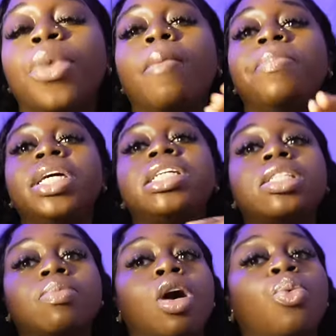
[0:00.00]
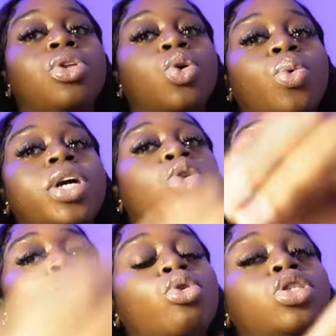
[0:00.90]
but be smart with the way you're
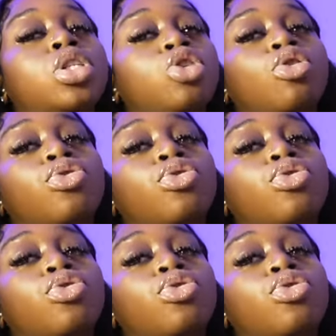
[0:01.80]
pushing your